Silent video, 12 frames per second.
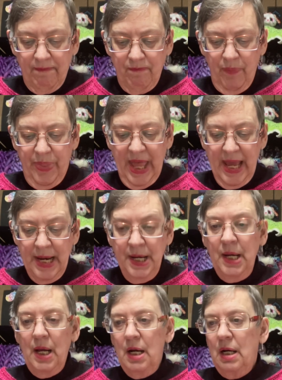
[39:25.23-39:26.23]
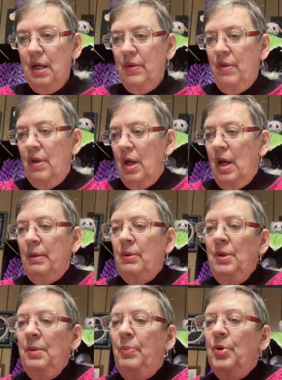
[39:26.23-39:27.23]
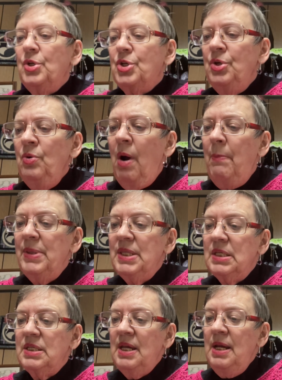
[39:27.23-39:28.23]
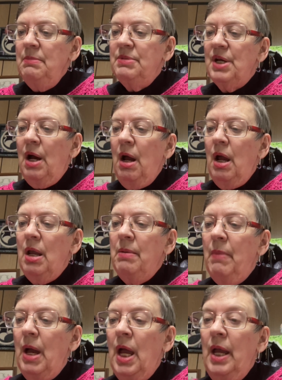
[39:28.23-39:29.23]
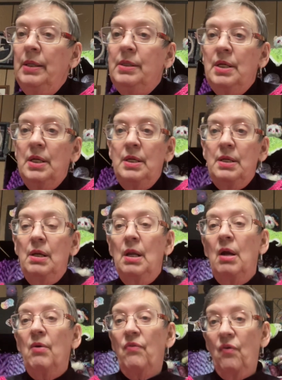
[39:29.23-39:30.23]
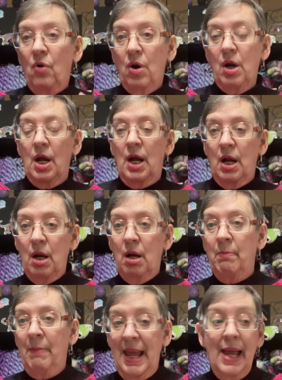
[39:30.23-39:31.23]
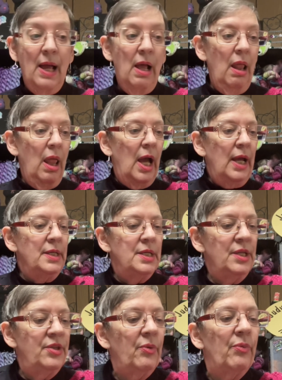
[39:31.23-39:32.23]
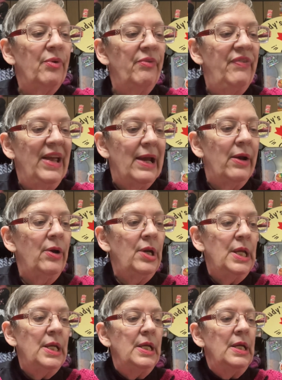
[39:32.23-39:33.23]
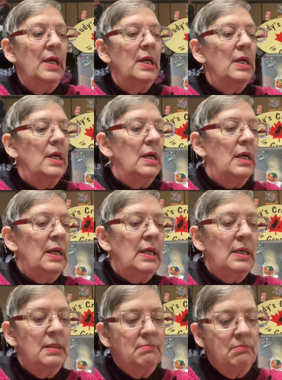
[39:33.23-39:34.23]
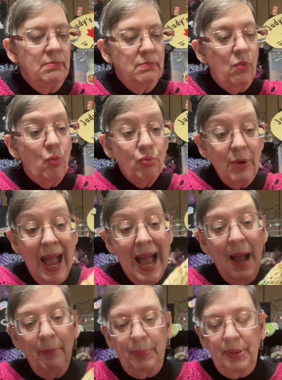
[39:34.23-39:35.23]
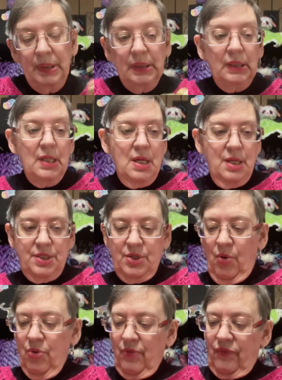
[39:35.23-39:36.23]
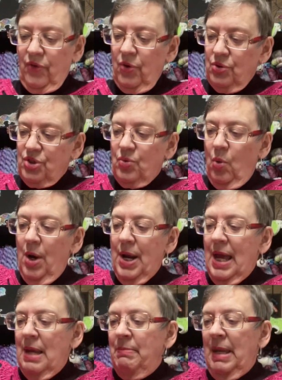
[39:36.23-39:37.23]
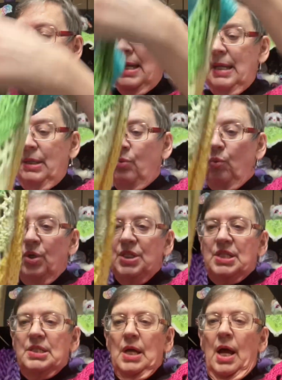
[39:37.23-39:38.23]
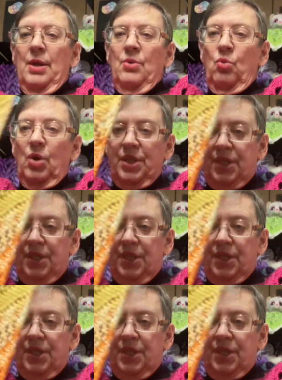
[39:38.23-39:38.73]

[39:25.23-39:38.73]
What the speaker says: Then I'm going to put two up at the same time. I did, for our Mal, I did the Riverdi wrap. So the first one I made was done with